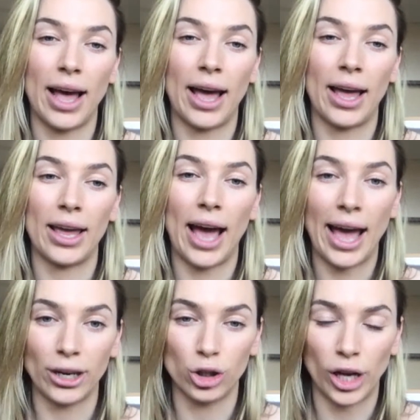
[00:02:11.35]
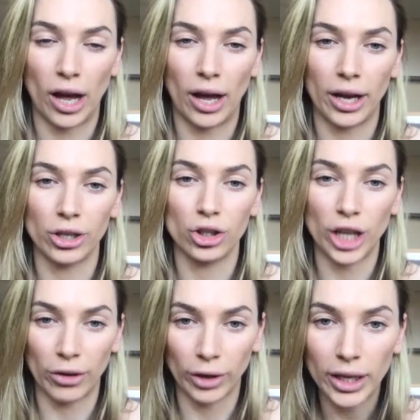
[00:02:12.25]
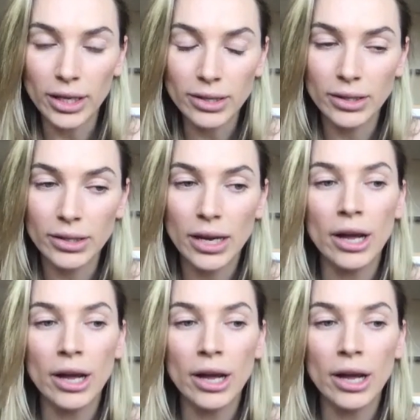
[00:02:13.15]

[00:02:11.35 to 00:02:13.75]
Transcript: a H R generalist.